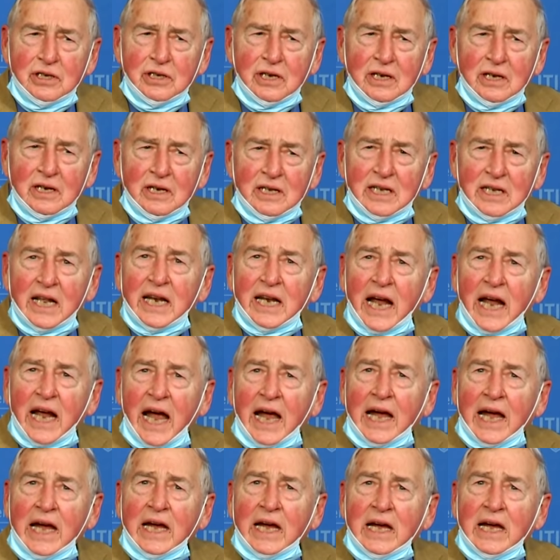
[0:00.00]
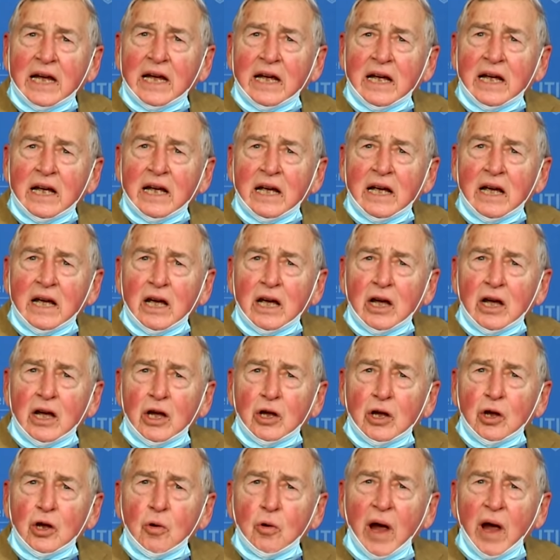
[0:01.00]
you have
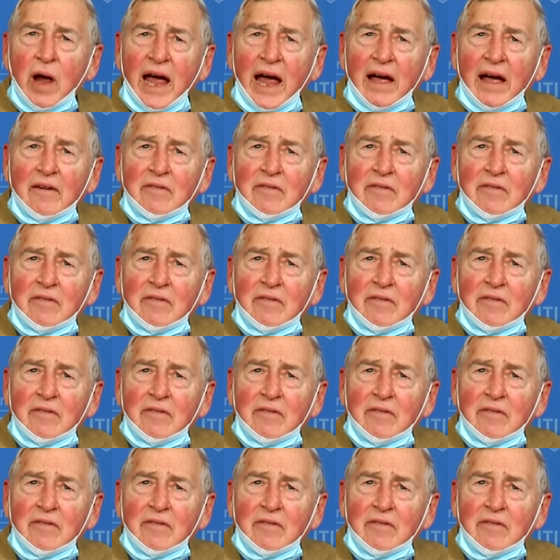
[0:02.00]
what